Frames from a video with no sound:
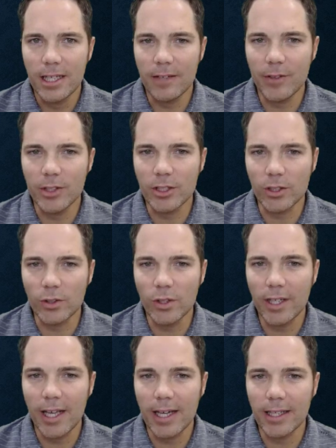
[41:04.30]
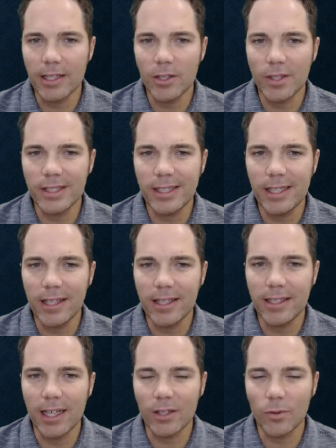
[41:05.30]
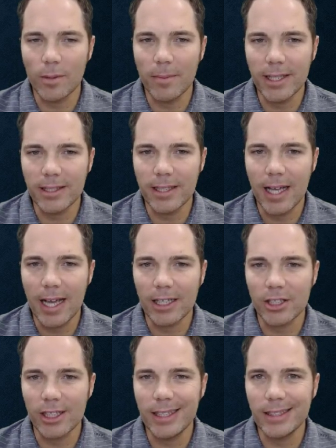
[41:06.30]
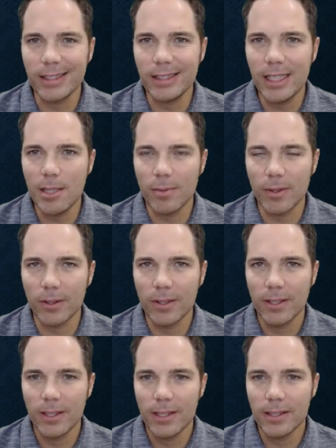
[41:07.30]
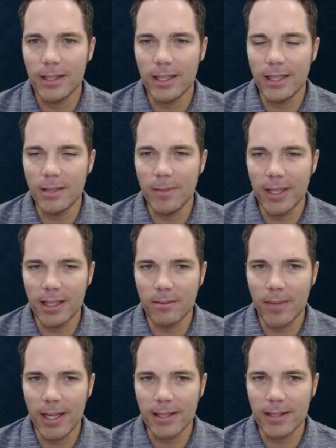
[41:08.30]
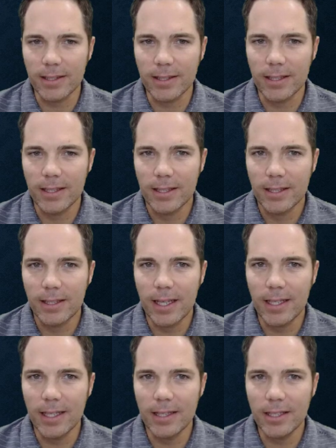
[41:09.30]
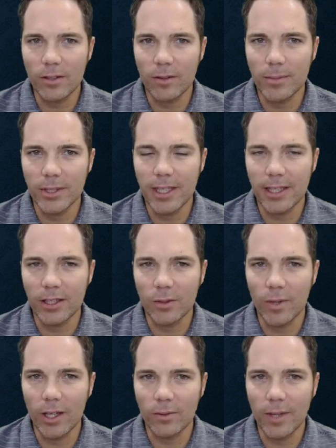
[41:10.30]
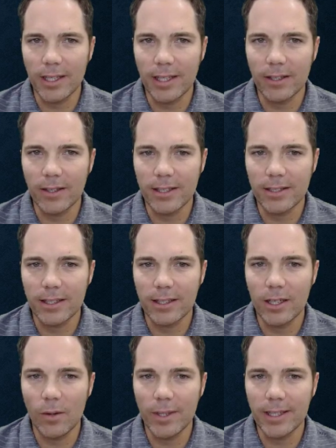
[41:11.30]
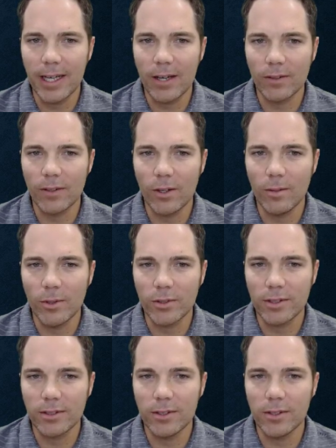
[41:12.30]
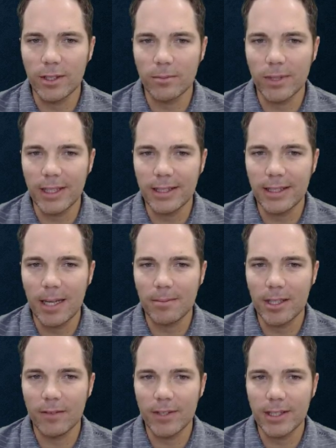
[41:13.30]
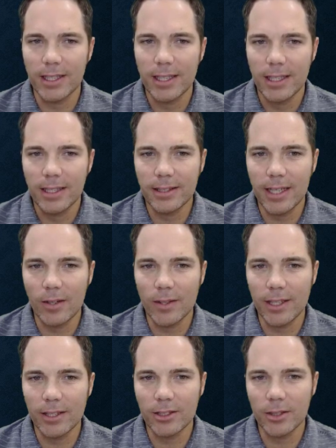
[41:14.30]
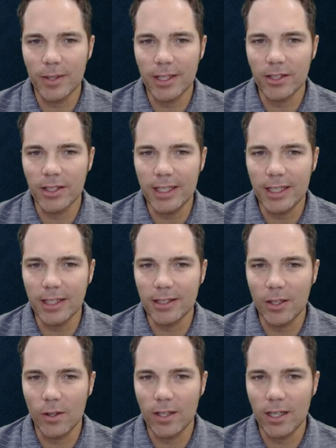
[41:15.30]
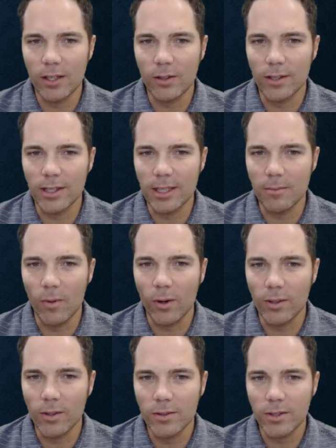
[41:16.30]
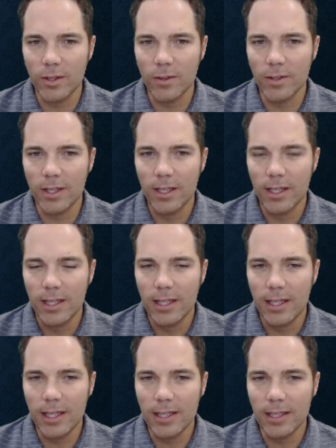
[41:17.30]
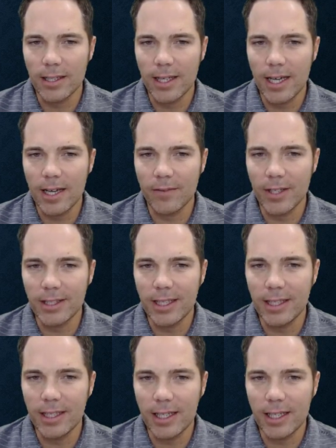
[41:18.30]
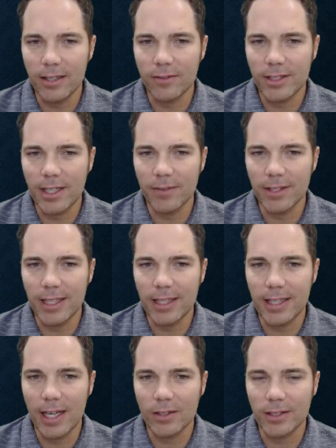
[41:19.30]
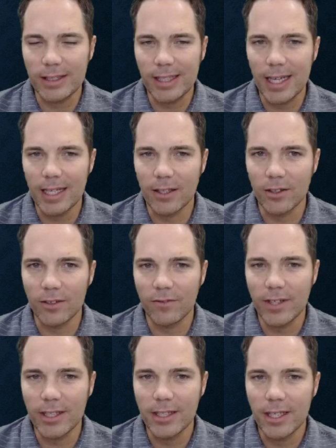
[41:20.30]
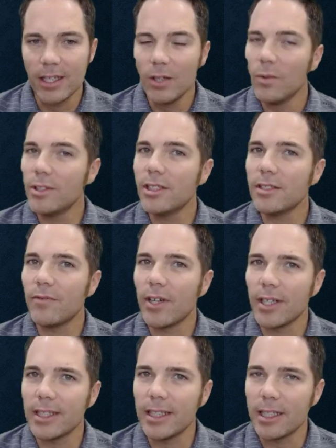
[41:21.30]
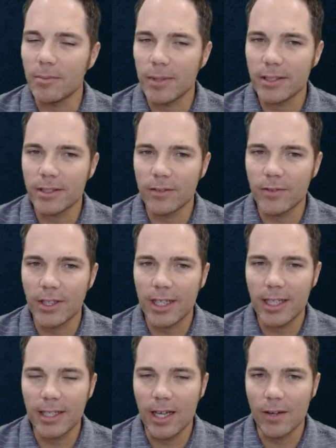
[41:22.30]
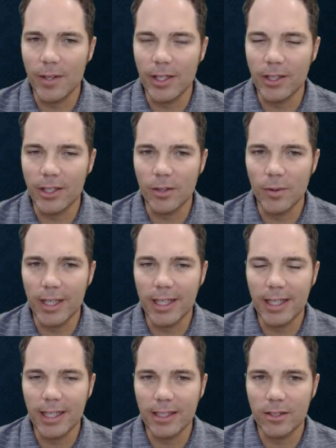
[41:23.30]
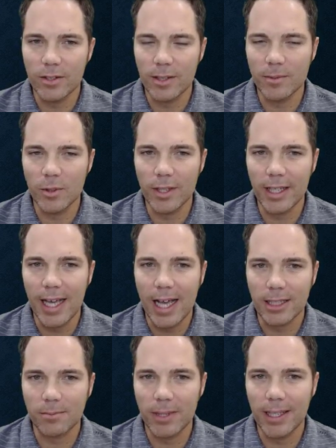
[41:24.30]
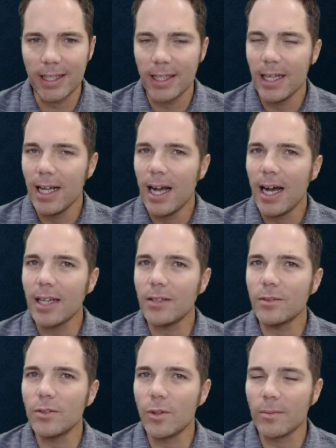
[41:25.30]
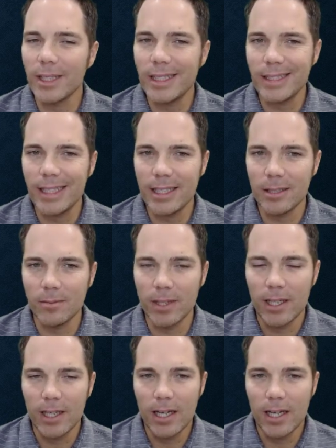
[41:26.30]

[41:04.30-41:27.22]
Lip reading: if you just look at it, you can see that the Delaware Basin actually is deeper than the Midland Basin. Okay, and this particular well right here is going down almost to the complete depth of it, down here to either the Atoka or the Morrow zone, and they have a TD of 17,800 feet, which is very deep. So if you're getting down here, you were getting into some sort of gas play. I don't normally see them